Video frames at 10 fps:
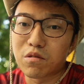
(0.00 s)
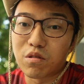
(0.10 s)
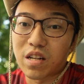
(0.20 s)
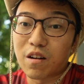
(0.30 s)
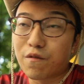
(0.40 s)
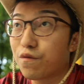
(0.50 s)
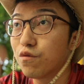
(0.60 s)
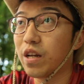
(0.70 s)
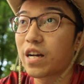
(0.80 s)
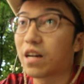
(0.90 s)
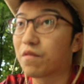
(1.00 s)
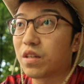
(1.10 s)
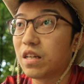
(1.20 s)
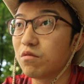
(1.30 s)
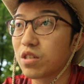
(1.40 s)
So it's like a full day kind of
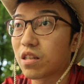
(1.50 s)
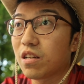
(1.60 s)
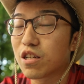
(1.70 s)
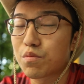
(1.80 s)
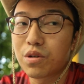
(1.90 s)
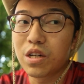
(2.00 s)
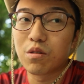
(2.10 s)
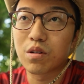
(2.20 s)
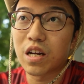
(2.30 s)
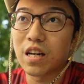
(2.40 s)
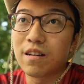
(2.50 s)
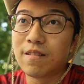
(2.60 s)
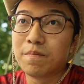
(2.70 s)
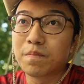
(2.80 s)
thing, which I think is pretty okay.